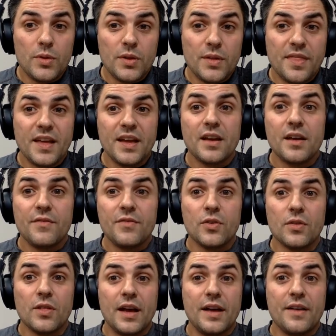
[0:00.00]
think of
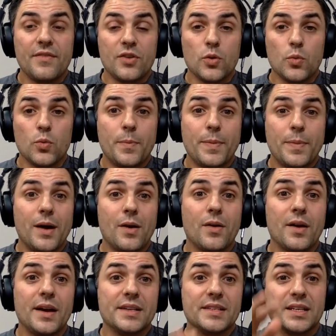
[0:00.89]
your life and your
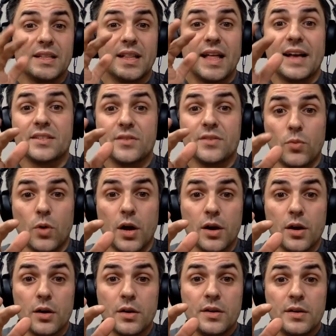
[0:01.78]
willpower as a glass of
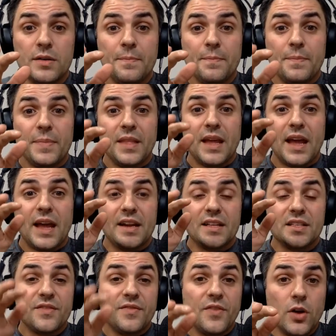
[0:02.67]
water, and
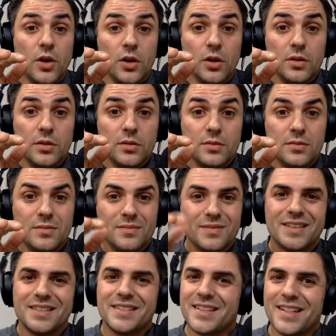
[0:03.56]
it's full
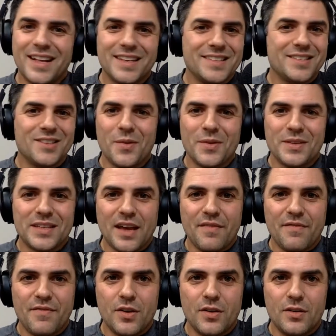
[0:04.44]
because the glass is always
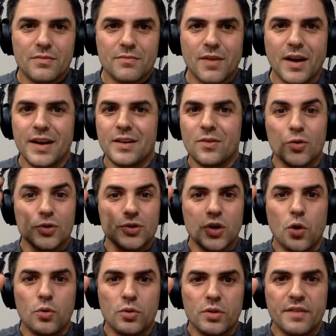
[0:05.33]
half full, right, or
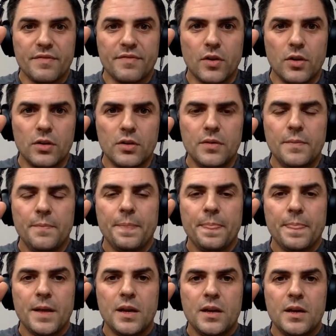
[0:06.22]
totally full.
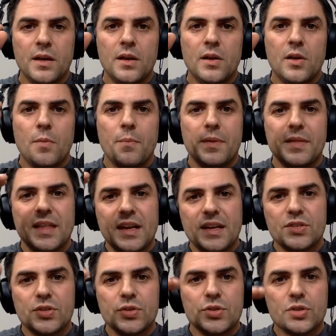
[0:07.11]
But then
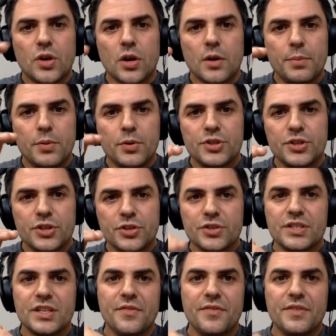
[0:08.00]
as you start pushing
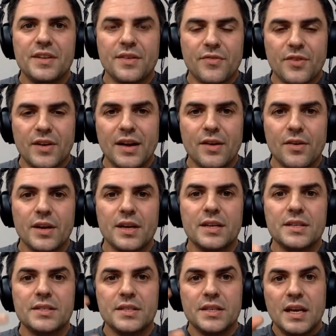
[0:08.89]
yourself in different
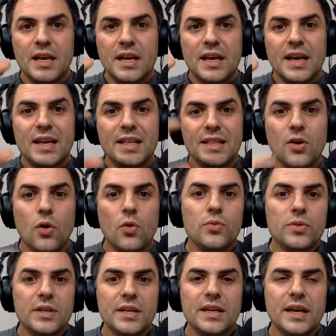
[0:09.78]
areas, it
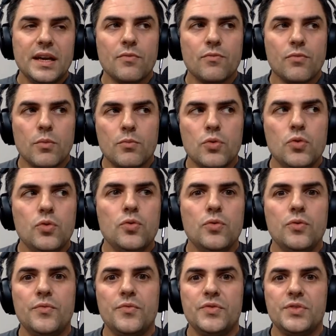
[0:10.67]
only it
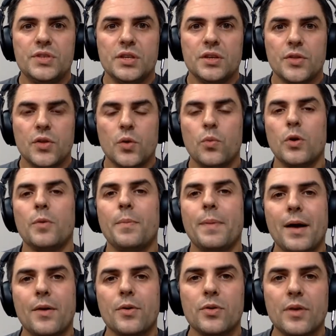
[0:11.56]
removes the
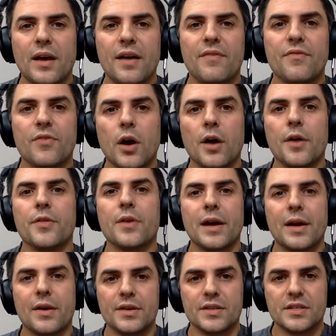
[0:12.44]
willpower you have for other
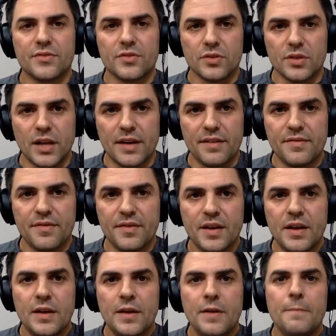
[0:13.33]
areas of your life.
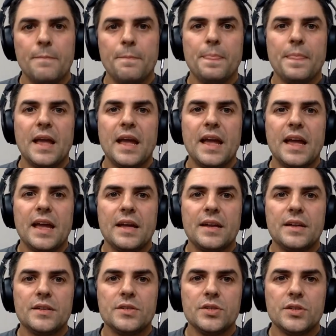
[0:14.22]

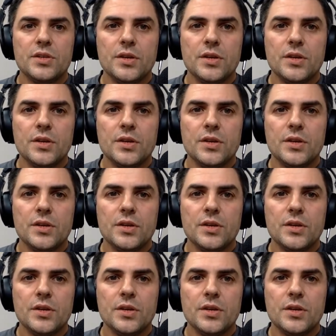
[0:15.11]
And